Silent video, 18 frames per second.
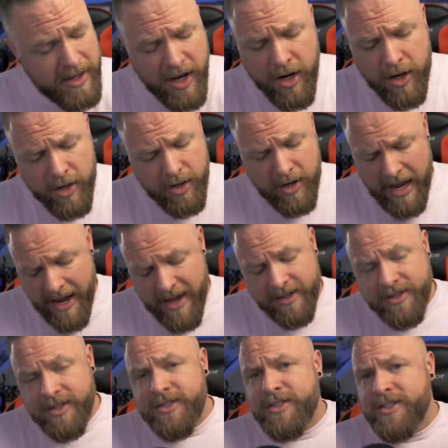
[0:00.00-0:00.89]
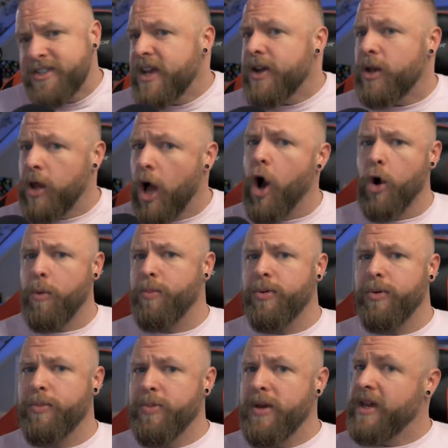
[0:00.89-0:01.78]
there is still hope,
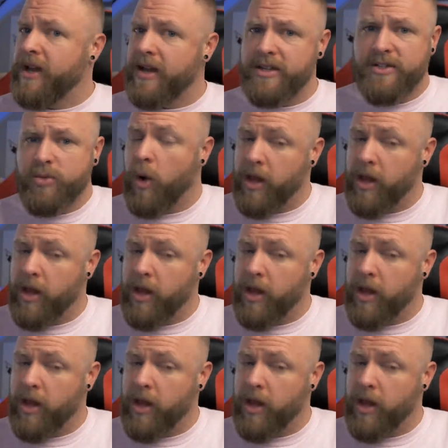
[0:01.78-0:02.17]
because